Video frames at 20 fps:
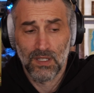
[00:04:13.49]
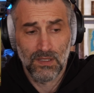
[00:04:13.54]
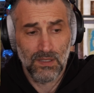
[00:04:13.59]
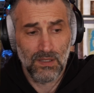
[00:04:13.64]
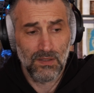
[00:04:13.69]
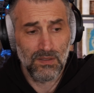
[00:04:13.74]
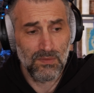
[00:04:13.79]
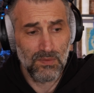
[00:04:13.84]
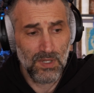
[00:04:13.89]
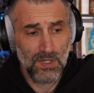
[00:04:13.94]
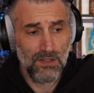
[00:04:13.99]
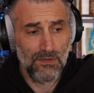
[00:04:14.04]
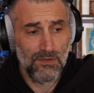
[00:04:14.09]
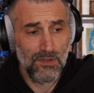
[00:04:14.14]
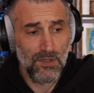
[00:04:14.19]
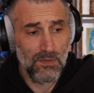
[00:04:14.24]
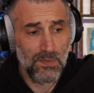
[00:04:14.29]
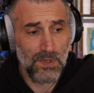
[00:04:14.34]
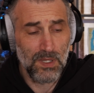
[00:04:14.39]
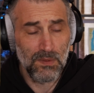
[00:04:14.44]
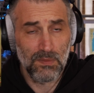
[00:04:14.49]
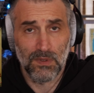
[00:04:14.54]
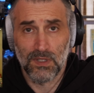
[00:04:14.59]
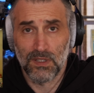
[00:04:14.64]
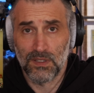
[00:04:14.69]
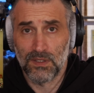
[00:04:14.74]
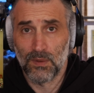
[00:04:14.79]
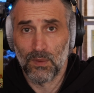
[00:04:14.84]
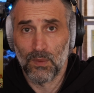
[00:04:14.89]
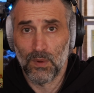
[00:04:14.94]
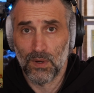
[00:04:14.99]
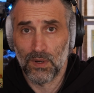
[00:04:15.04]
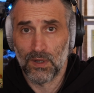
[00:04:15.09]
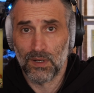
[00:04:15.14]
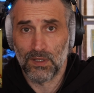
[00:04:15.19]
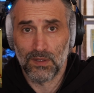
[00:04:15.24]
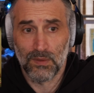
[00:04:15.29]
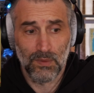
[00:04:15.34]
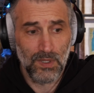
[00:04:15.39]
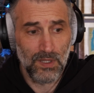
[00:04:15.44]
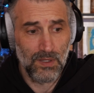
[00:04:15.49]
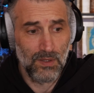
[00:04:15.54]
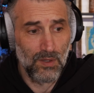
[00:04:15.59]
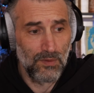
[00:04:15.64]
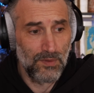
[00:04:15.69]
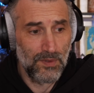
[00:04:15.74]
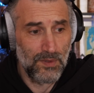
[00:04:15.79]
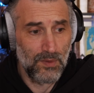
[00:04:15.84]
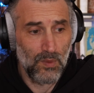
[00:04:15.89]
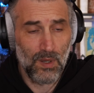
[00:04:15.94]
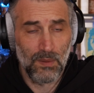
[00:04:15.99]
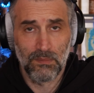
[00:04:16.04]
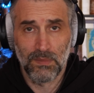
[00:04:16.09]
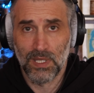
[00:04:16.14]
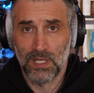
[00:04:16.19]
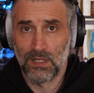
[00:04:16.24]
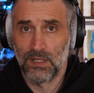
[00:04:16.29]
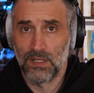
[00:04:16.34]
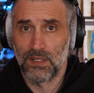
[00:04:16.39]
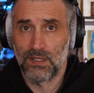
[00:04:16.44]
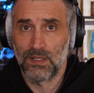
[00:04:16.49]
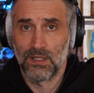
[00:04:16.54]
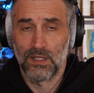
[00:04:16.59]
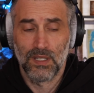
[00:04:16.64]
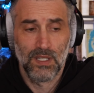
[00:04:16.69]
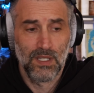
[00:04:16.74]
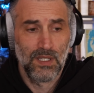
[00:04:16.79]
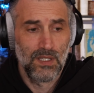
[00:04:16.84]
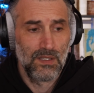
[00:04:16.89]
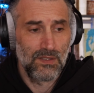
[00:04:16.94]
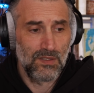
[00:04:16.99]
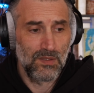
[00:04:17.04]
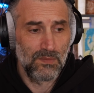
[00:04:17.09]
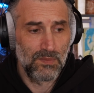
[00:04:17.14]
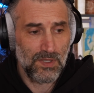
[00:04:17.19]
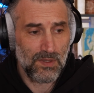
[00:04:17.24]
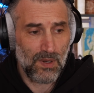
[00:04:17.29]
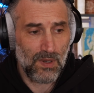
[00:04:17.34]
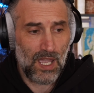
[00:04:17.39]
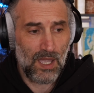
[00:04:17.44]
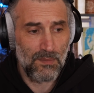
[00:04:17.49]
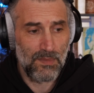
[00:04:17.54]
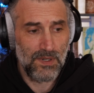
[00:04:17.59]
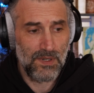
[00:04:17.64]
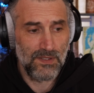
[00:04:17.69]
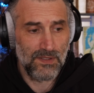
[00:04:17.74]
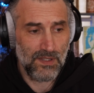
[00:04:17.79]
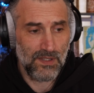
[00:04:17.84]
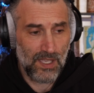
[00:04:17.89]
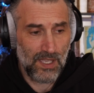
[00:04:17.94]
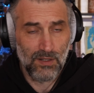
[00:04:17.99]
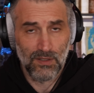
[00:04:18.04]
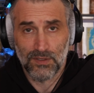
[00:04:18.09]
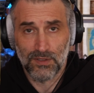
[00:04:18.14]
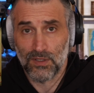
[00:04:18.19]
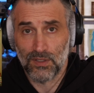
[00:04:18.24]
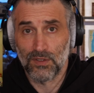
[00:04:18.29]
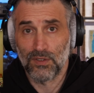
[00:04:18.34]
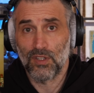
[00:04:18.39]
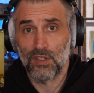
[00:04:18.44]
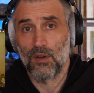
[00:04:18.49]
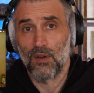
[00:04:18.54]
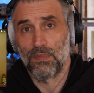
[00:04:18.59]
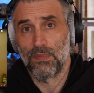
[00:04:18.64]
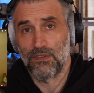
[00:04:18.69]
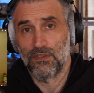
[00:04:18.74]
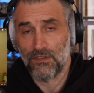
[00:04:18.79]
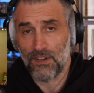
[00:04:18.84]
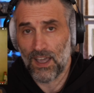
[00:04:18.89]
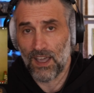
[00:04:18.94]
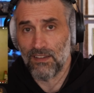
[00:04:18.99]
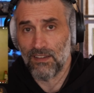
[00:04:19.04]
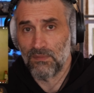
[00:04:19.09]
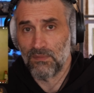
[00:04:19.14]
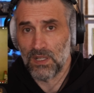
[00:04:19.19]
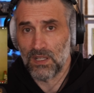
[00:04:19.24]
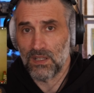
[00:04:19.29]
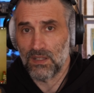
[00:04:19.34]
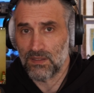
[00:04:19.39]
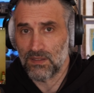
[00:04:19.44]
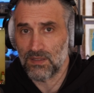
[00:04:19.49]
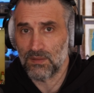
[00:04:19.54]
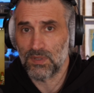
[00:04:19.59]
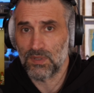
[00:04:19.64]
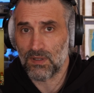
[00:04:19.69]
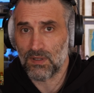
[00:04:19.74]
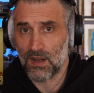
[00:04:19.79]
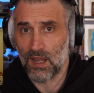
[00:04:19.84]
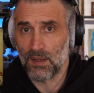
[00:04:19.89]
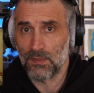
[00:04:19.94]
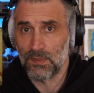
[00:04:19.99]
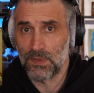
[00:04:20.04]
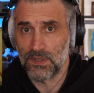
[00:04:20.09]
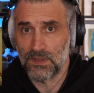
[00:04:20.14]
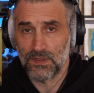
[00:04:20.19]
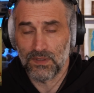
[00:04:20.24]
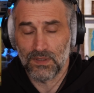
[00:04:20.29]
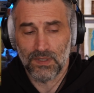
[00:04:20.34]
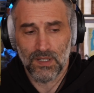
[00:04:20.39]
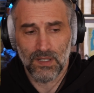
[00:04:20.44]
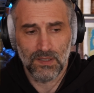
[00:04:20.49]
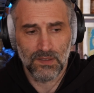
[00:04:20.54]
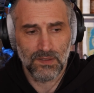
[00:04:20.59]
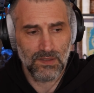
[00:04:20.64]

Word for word: There's really few people in the world with over 1 million subscribers and also on top of 5 million subscribers, you know?